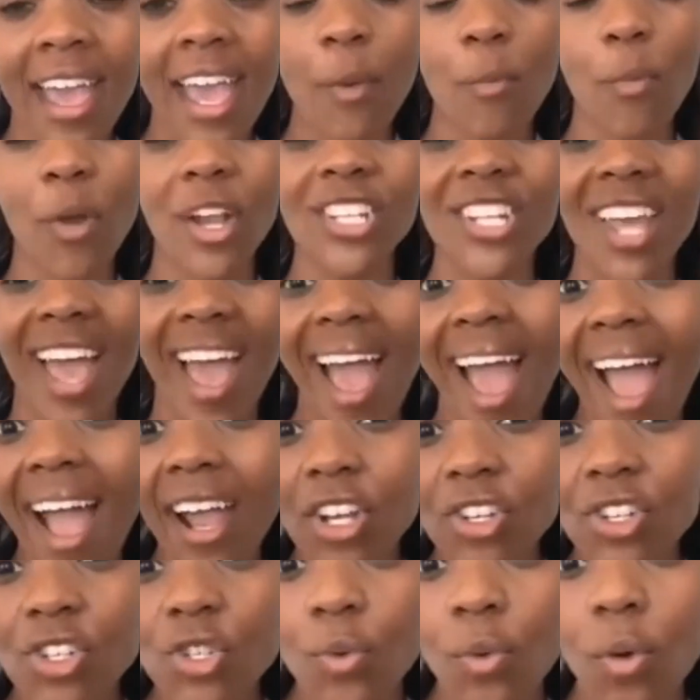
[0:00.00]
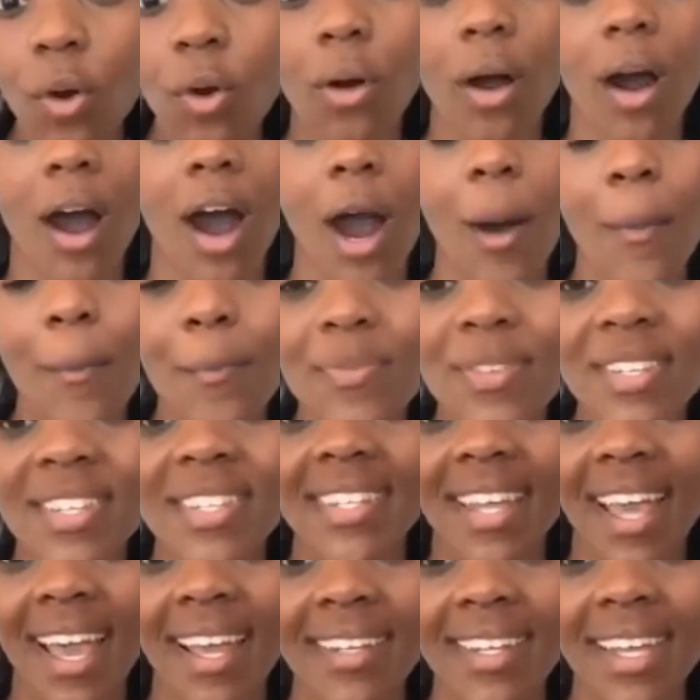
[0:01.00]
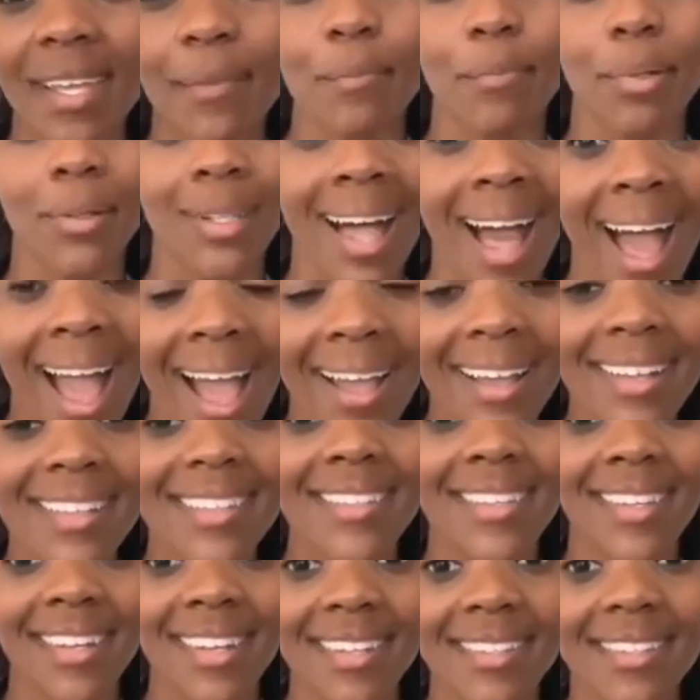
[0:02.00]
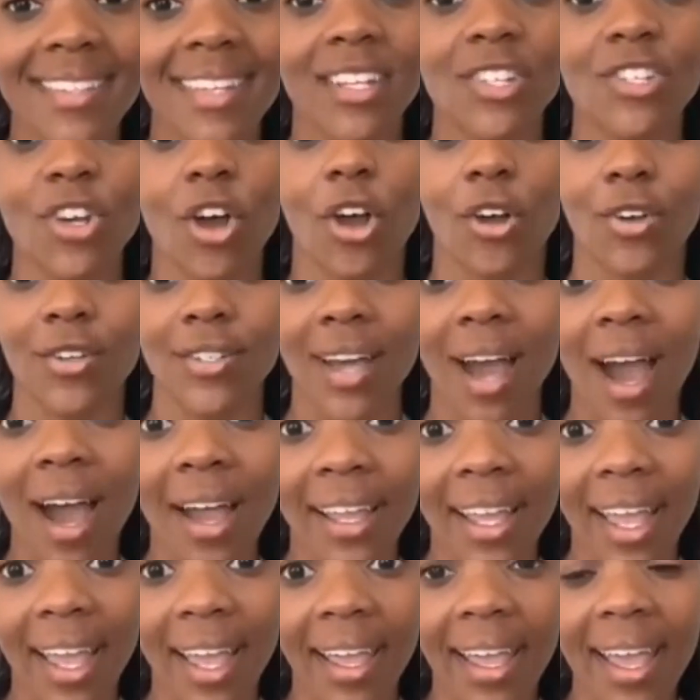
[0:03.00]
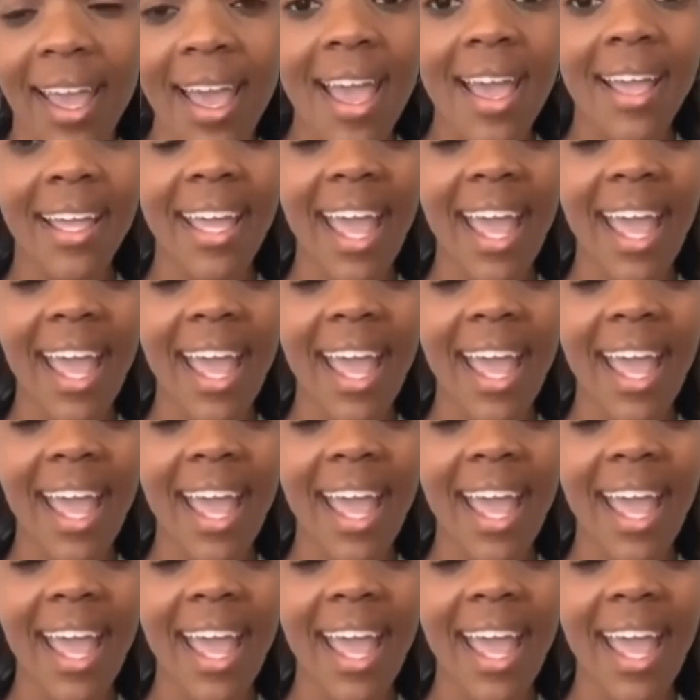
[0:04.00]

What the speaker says: in which actual upstanding Black citizens are dying.